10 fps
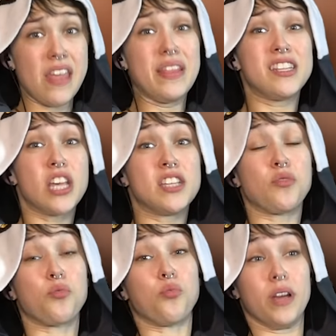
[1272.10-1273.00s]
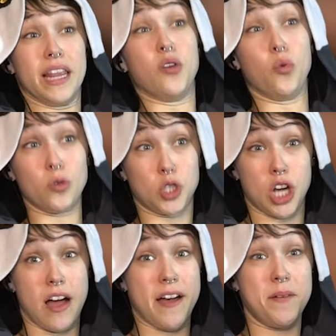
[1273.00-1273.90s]
This is a really cool
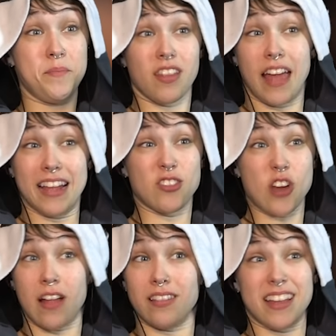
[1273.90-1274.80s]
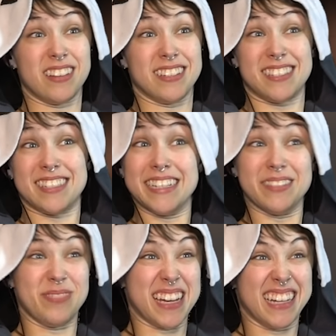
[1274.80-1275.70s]
shot. Like, they're not letting us see
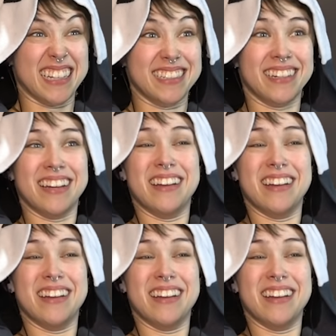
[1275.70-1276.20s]
him yet.